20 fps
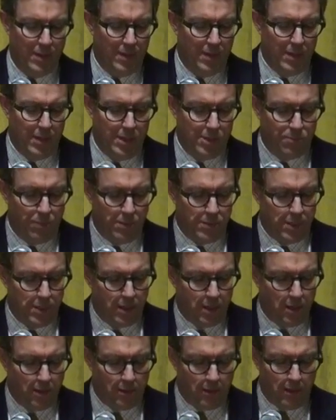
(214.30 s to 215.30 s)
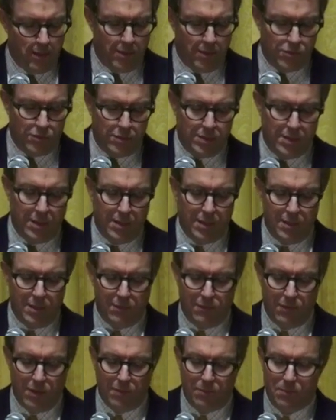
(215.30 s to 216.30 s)
He's particularly interested in
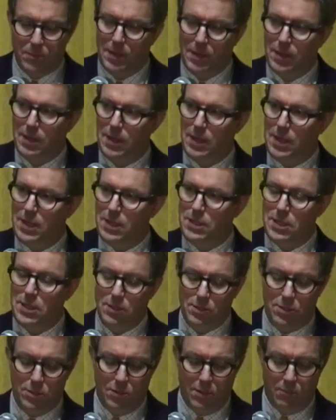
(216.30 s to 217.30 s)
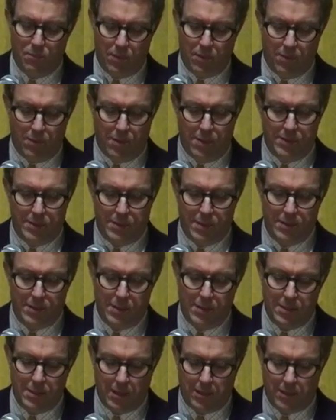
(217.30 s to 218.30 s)
developing easy-to-deploy
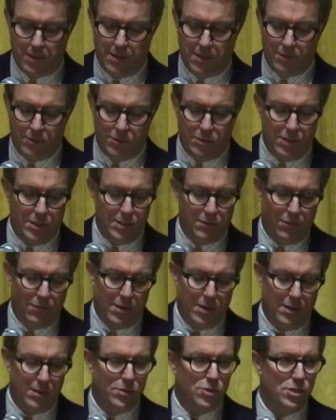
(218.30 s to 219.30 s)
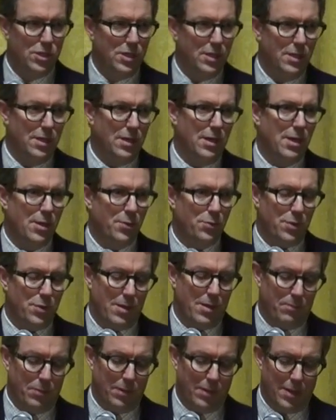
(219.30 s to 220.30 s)
sensing technologies for energy and health
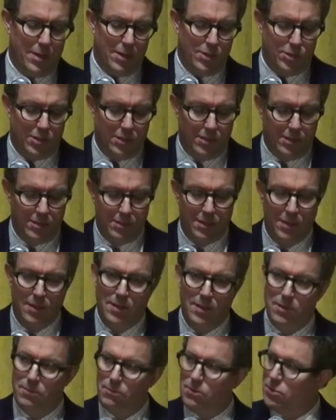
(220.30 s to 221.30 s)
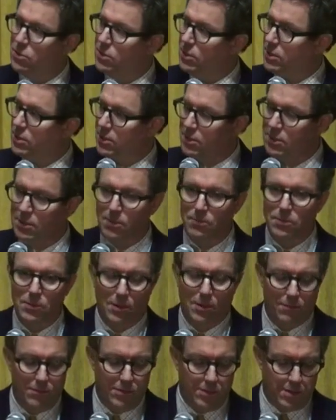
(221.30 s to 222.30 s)
applications, which is the subject
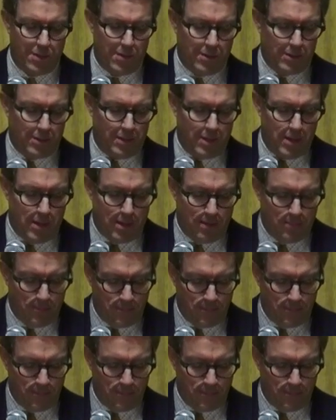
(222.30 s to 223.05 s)
of his talk today.